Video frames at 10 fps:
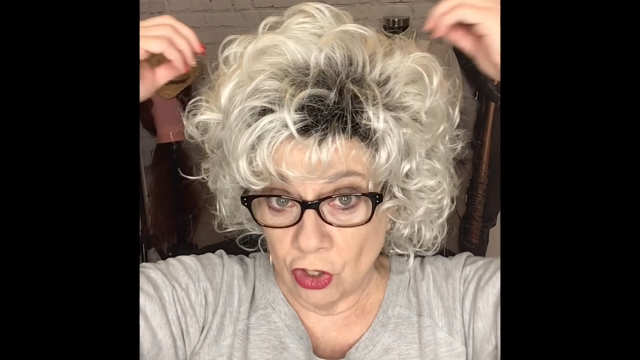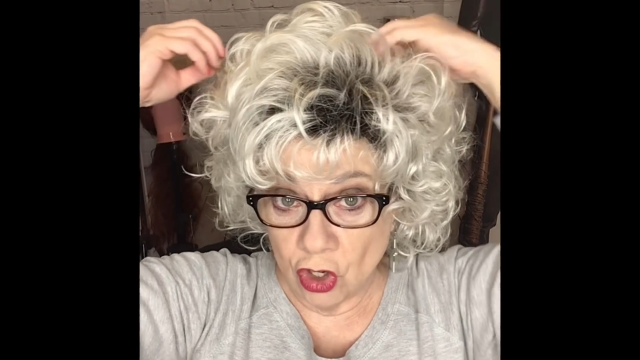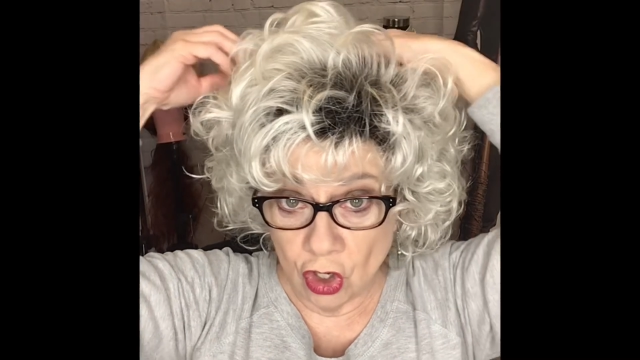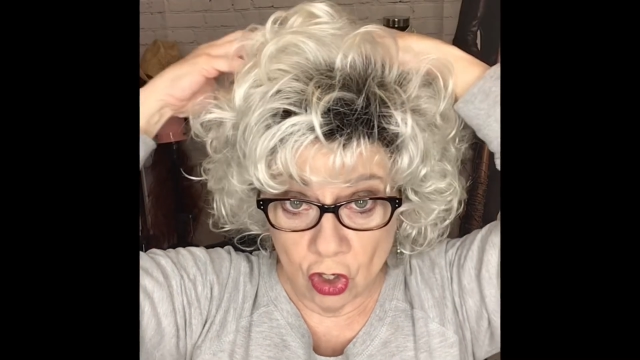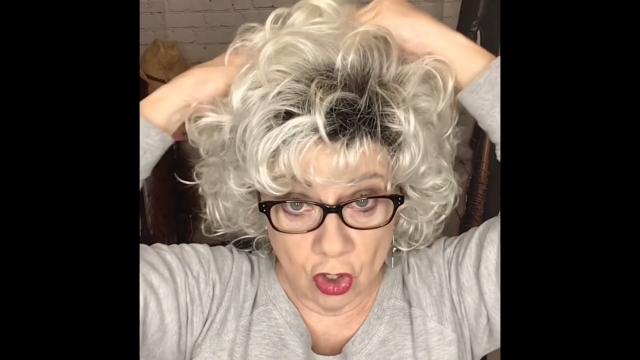
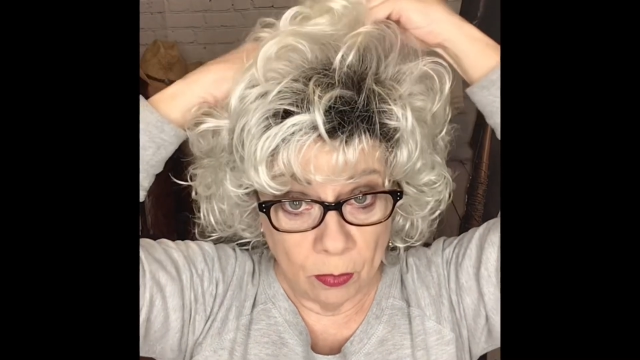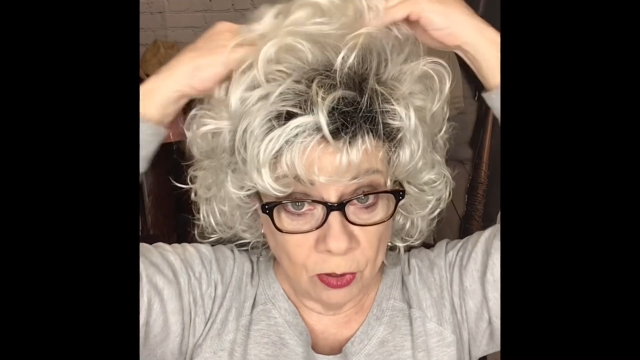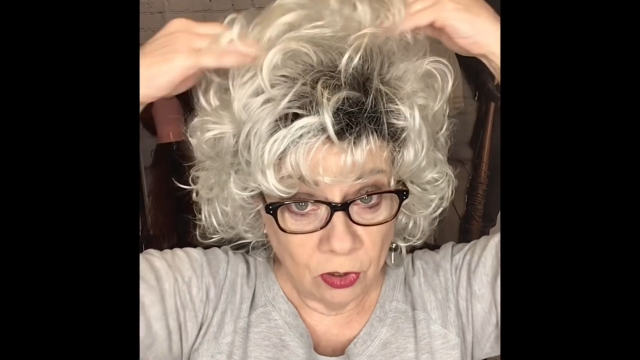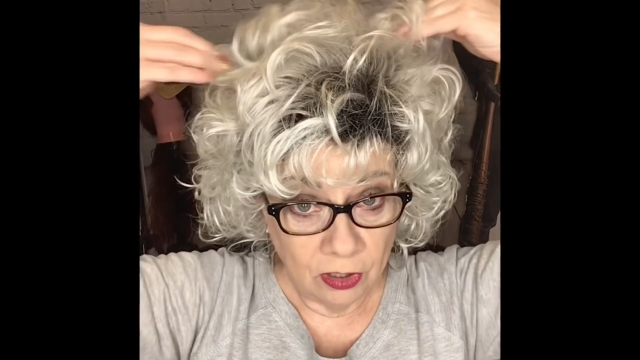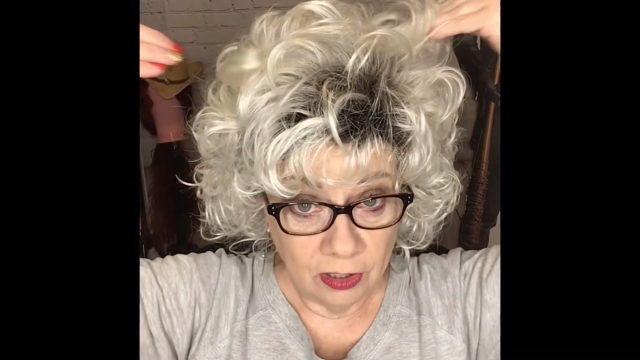
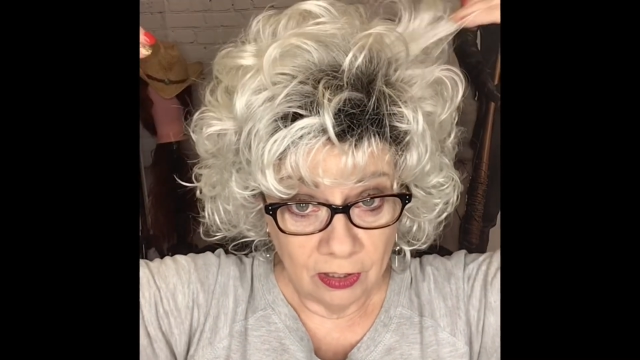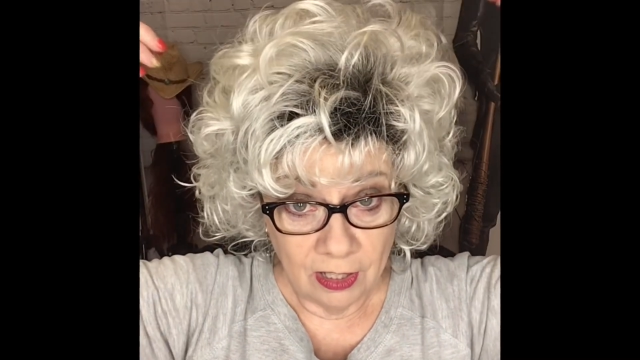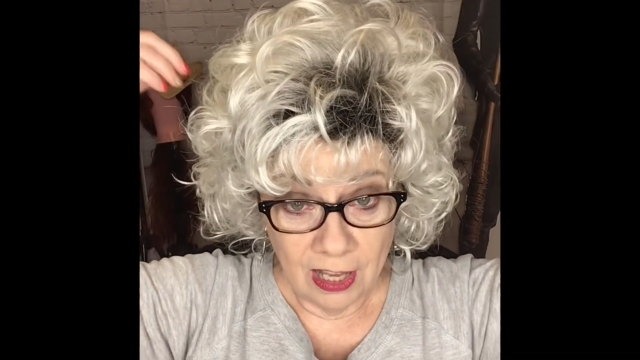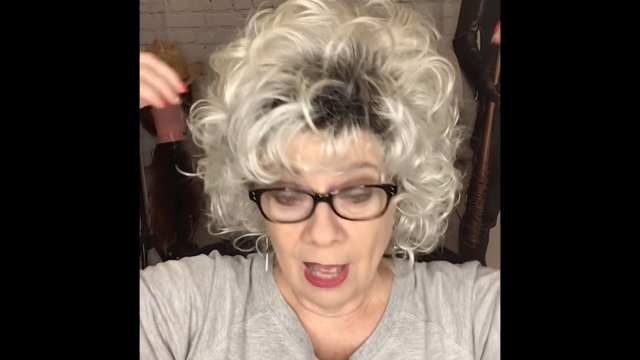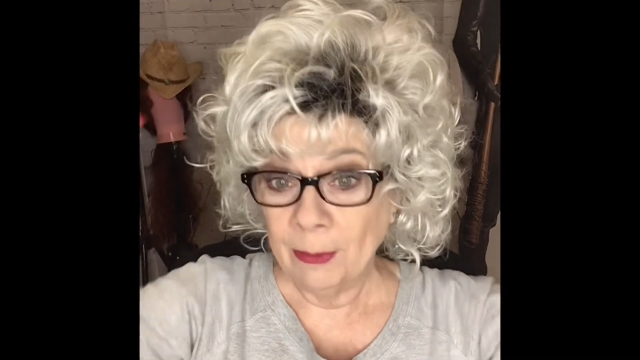zhuzhable.
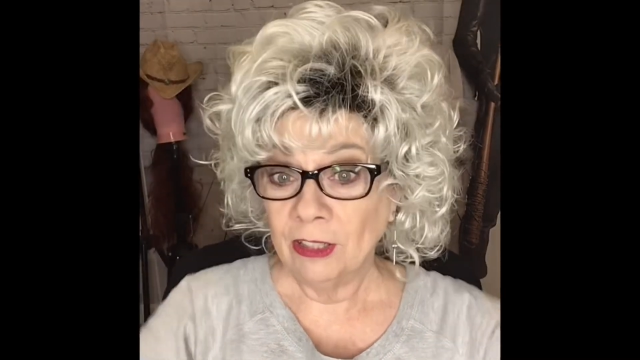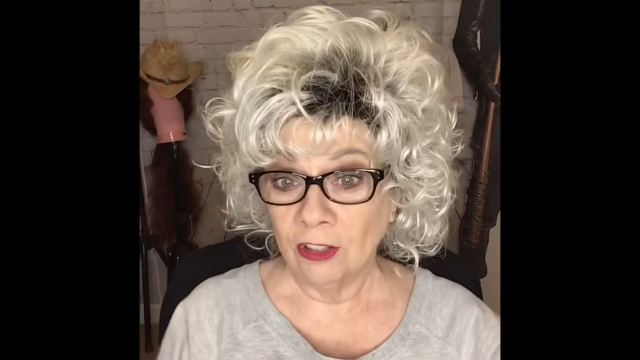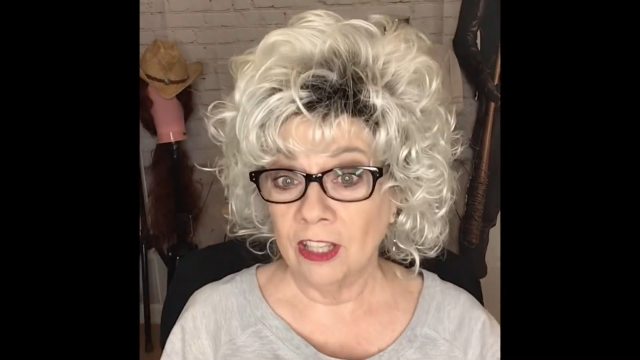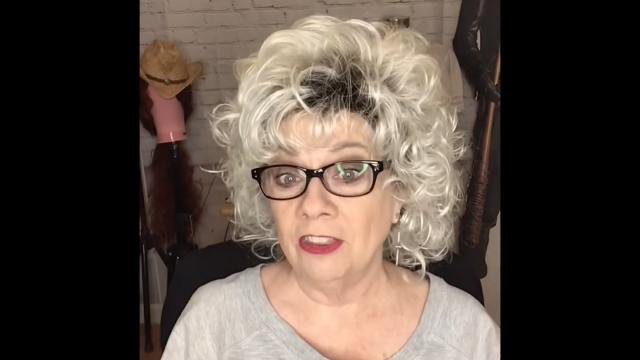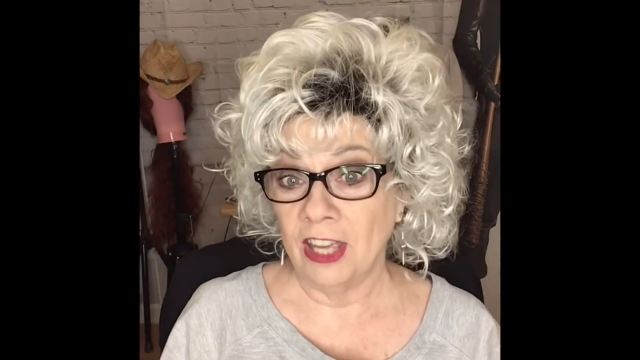I mean,
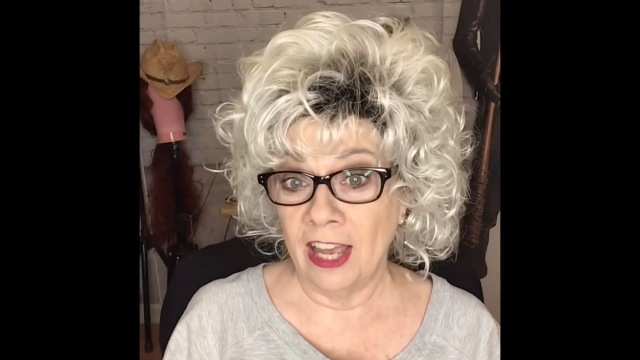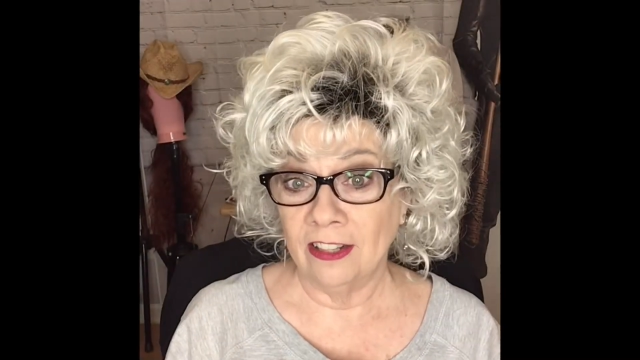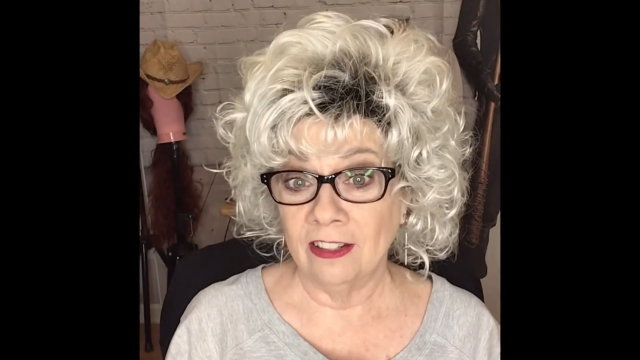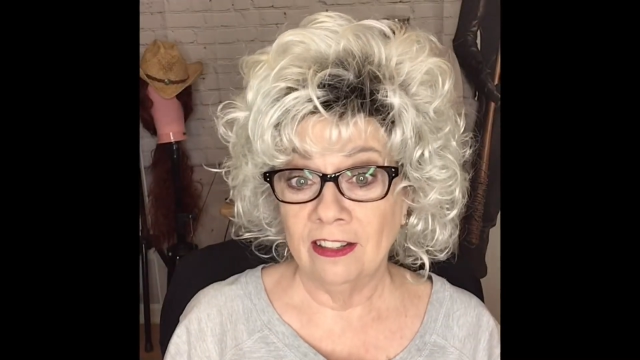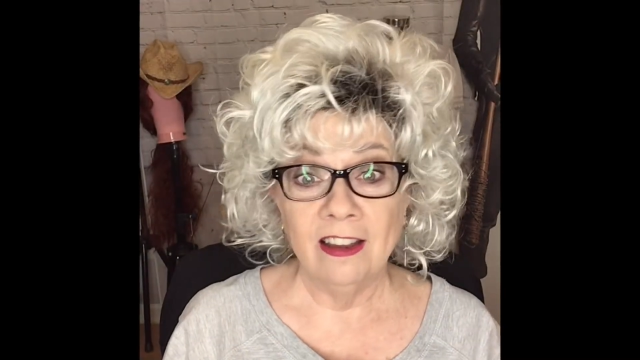look at that.